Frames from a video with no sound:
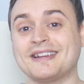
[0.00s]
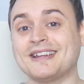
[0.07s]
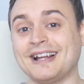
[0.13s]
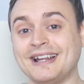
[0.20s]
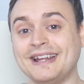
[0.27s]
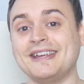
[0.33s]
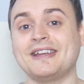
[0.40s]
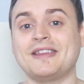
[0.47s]
it
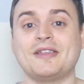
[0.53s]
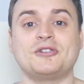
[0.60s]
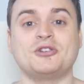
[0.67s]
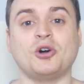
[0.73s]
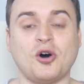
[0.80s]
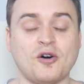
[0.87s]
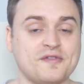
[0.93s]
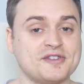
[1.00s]
clear that
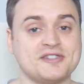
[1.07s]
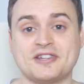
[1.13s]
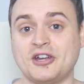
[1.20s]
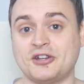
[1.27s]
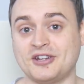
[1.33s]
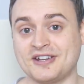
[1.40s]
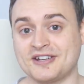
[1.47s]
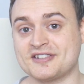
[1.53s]
your offers are
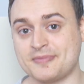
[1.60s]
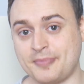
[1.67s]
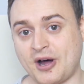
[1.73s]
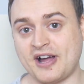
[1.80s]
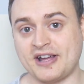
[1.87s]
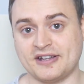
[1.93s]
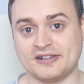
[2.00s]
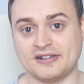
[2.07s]
going to
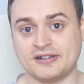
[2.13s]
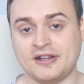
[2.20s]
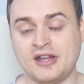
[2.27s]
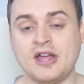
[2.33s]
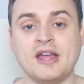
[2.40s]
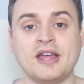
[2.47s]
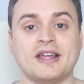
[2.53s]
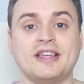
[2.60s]
expire.
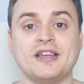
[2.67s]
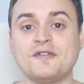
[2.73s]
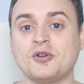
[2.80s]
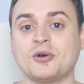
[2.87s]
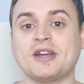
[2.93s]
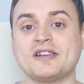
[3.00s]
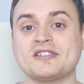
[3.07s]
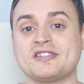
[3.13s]
Give
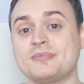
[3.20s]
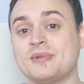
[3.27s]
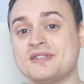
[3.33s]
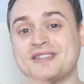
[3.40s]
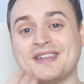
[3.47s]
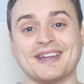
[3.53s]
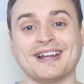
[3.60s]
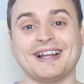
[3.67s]
your
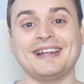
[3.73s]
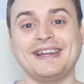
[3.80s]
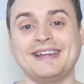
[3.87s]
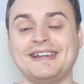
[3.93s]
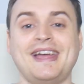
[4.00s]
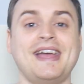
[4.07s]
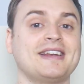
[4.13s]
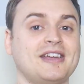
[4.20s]
customers a
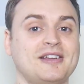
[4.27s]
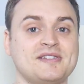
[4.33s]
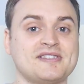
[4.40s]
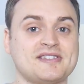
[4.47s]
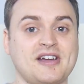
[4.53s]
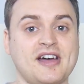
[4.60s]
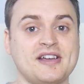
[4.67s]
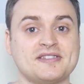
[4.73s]
clear and
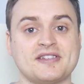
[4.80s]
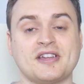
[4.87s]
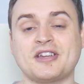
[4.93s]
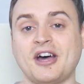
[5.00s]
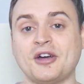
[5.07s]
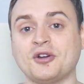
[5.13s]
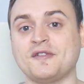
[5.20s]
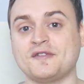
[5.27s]
concise
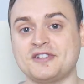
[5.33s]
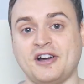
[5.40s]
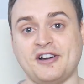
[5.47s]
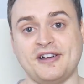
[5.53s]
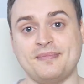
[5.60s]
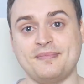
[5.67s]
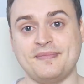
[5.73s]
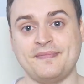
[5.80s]
cutoff
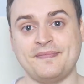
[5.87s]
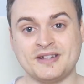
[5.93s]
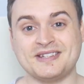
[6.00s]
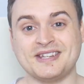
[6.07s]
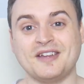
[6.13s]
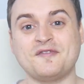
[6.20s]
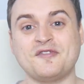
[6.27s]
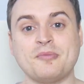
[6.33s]
time
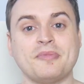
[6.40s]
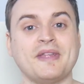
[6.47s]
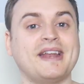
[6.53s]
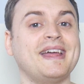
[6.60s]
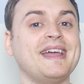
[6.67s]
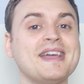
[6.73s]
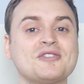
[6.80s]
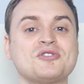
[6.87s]
to give them
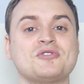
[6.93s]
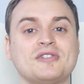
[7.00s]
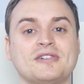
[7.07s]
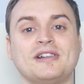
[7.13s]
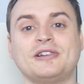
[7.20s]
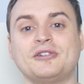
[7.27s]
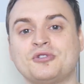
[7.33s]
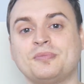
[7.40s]
that extra
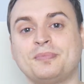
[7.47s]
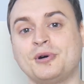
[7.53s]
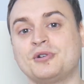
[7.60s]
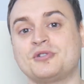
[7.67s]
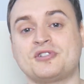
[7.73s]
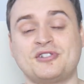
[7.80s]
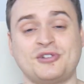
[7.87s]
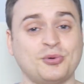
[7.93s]
little push